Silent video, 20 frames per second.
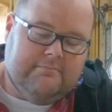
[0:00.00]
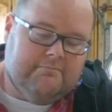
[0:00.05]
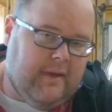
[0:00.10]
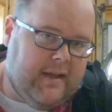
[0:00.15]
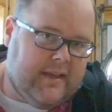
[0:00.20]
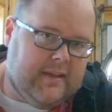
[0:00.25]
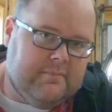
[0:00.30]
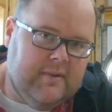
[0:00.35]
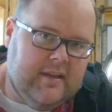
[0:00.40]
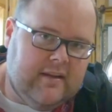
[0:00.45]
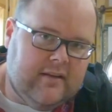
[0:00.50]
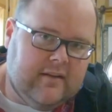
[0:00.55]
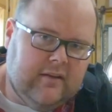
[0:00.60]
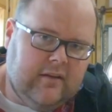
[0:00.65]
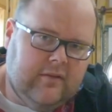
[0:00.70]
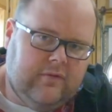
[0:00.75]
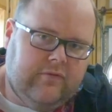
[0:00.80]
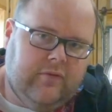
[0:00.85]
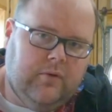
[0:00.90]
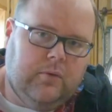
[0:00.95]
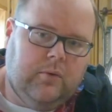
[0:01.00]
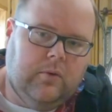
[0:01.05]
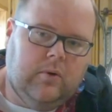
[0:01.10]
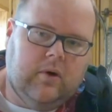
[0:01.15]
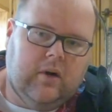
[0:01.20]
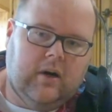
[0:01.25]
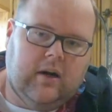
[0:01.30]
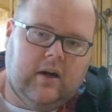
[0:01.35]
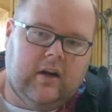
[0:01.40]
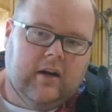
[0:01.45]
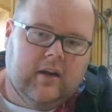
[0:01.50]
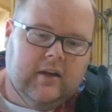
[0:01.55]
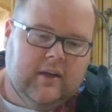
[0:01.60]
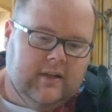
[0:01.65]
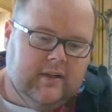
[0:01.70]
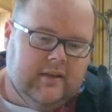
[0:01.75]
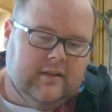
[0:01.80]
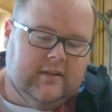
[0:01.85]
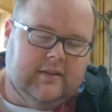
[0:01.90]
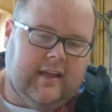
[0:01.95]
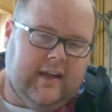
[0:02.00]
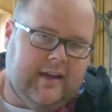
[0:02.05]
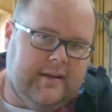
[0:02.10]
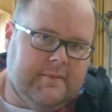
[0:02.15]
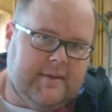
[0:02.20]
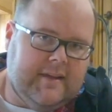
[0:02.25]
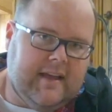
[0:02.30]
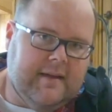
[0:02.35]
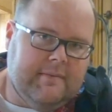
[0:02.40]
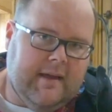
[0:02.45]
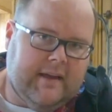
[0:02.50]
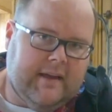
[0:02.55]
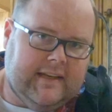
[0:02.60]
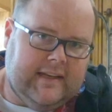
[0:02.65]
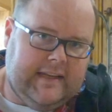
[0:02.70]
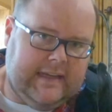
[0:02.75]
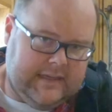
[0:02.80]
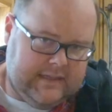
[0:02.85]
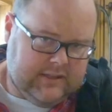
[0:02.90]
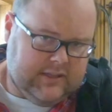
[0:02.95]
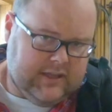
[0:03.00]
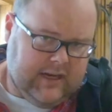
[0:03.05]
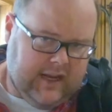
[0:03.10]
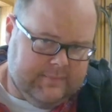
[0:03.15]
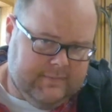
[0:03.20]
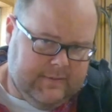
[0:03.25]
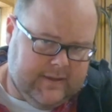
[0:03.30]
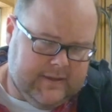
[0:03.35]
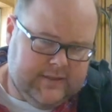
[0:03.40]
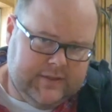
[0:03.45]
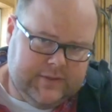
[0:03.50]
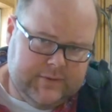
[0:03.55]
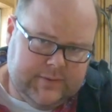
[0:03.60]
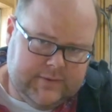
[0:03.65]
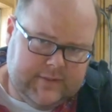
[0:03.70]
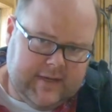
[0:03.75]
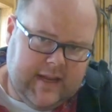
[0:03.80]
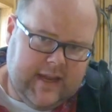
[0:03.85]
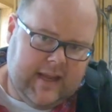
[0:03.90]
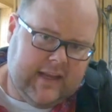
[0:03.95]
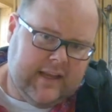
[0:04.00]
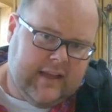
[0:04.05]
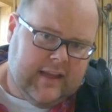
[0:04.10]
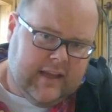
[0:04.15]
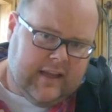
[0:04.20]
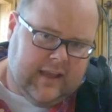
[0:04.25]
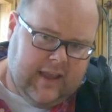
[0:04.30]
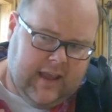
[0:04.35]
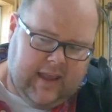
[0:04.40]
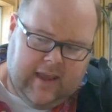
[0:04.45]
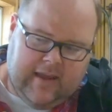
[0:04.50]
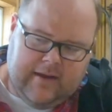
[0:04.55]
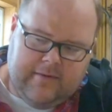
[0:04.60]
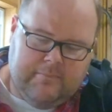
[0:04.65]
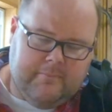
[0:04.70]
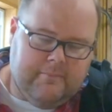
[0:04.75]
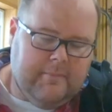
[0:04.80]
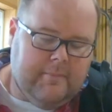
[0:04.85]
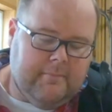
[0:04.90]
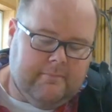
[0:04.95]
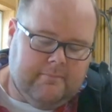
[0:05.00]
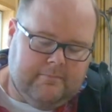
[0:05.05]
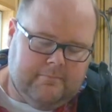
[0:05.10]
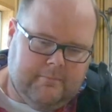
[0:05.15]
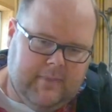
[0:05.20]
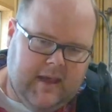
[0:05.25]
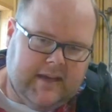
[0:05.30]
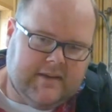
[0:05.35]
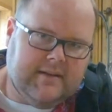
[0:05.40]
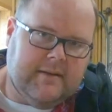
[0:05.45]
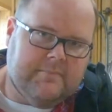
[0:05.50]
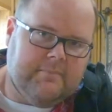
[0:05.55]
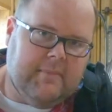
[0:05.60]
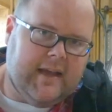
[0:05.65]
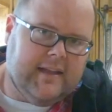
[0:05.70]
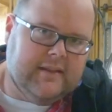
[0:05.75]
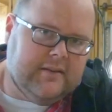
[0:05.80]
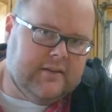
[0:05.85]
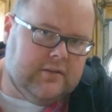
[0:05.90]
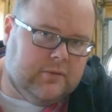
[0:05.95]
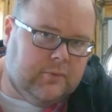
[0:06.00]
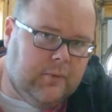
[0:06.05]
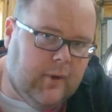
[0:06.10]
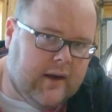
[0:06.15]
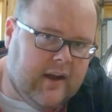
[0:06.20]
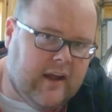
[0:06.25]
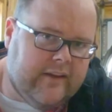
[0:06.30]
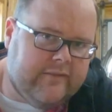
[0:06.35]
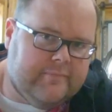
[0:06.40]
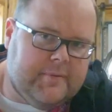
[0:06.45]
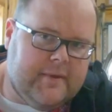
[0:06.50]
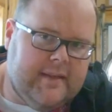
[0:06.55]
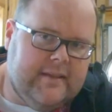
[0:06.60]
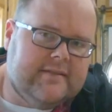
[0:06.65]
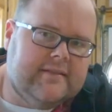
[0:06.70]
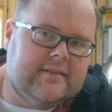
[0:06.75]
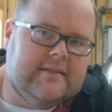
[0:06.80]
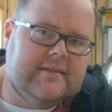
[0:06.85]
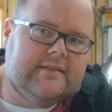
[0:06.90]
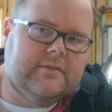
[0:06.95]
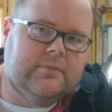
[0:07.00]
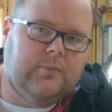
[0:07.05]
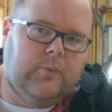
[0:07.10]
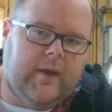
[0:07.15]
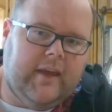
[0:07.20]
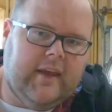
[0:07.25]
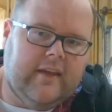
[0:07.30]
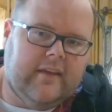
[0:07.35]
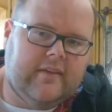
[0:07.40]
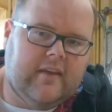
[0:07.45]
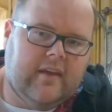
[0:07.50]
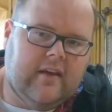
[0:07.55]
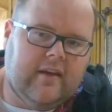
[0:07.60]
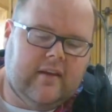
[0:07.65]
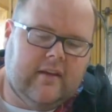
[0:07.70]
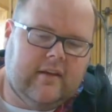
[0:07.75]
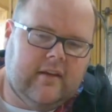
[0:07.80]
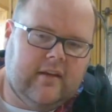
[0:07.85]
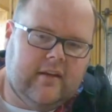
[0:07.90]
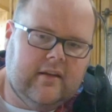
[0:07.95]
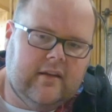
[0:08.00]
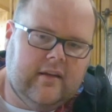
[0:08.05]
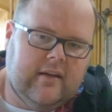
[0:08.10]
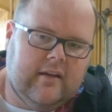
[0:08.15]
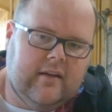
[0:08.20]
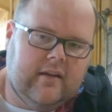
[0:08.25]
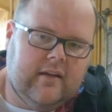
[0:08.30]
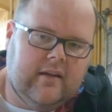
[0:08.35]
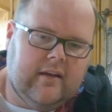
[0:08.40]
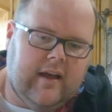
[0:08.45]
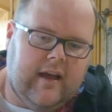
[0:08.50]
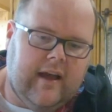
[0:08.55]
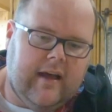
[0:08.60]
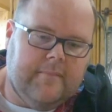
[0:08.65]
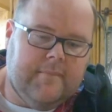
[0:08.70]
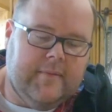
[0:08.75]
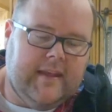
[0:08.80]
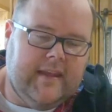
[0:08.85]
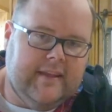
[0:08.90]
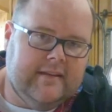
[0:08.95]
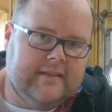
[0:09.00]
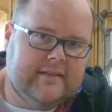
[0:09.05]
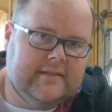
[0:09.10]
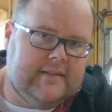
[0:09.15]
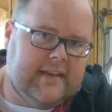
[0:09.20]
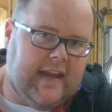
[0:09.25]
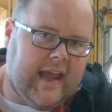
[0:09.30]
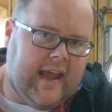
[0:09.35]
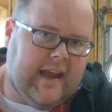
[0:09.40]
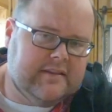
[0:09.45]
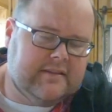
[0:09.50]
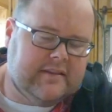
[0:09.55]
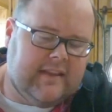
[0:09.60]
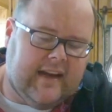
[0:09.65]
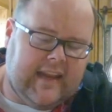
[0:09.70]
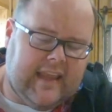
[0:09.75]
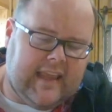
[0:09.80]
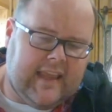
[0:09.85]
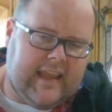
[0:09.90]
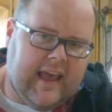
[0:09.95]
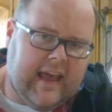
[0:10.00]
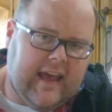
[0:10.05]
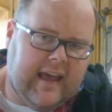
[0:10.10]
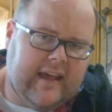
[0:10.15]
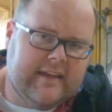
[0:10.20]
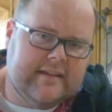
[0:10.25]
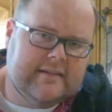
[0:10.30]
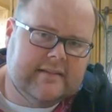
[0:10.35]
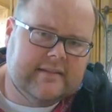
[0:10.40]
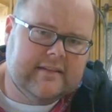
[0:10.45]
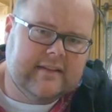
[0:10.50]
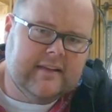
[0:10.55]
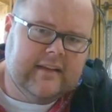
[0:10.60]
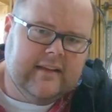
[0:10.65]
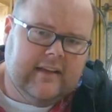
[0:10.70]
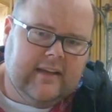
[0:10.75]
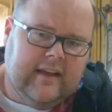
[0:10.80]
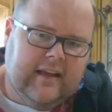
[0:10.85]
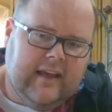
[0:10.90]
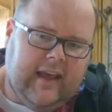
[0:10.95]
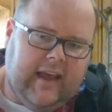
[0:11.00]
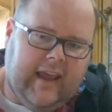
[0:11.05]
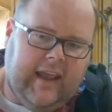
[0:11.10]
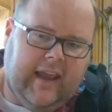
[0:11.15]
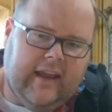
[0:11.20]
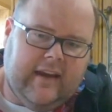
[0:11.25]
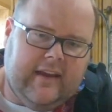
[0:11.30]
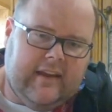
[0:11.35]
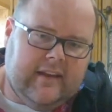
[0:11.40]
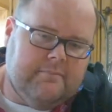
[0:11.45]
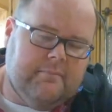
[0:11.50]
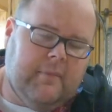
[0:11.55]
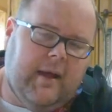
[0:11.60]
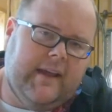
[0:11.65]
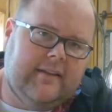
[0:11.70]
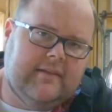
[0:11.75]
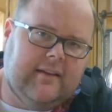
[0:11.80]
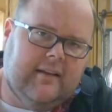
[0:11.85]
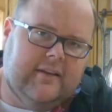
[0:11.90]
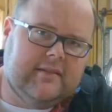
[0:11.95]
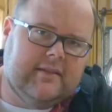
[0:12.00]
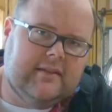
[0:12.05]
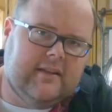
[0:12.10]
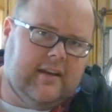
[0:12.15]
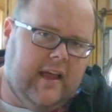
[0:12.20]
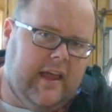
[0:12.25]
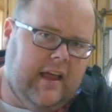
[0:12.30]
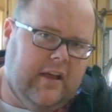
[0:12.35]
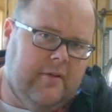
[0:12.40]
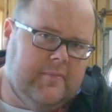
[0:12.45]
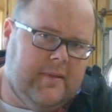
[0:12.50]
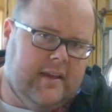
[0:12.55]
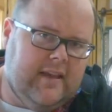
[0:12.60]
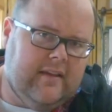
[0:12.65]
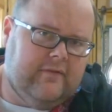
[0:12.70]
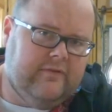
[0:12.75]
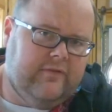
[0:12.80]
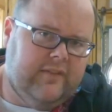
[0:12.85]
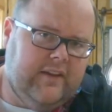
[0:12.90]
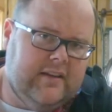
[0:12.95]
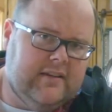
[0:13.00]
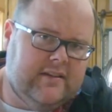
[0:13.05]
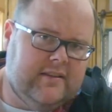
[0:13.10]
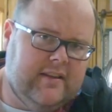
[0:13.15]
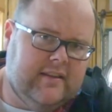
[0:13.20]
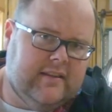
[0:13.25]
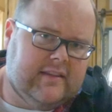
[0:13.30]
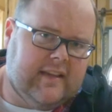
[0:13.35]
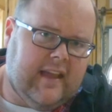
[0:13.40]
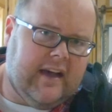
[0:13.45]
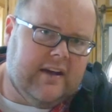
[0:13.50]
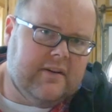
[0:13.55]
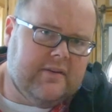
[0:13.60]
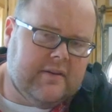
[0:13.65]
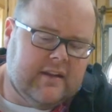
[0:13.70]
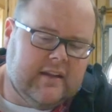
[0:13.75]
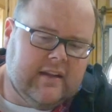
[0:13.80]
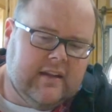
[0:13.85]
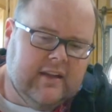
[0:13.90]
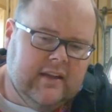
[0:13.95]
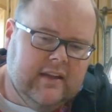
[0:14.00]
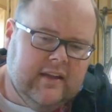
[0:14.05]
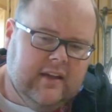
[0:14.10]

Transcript: Mike Meeker for letting me come to his shop on Tuesday and match up my little one-off pieces with his dash that he has. And Mike's also going to help me finish this out